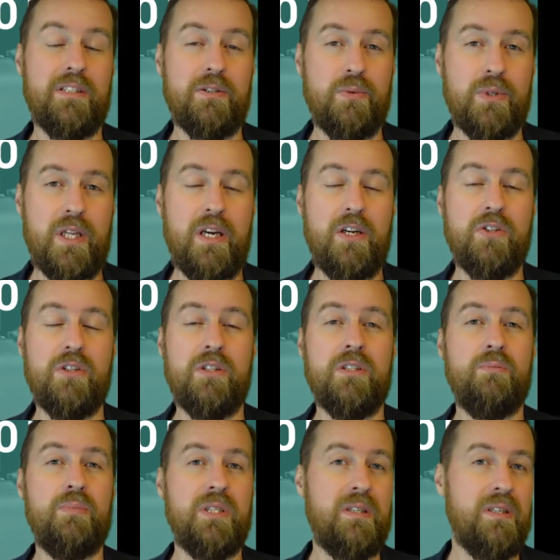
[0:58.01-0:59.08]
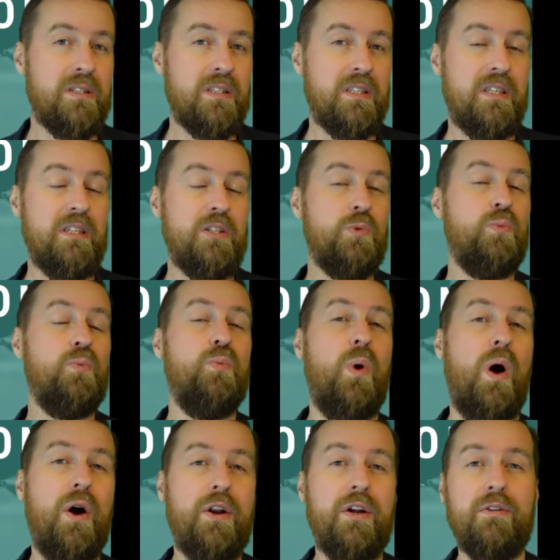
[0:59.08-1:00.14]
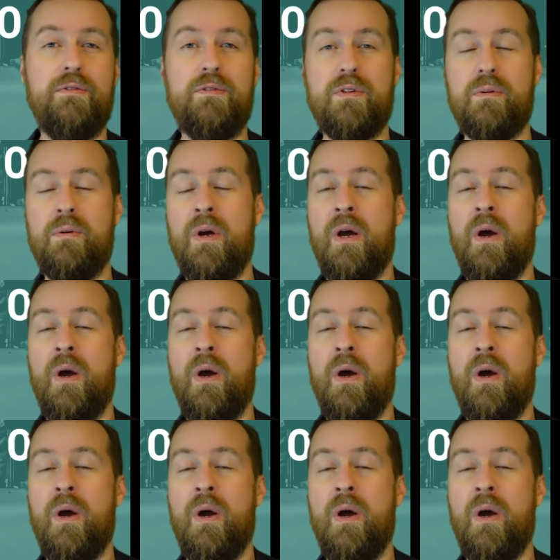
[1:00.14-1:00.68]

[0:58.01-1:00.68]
relations, because it is one of the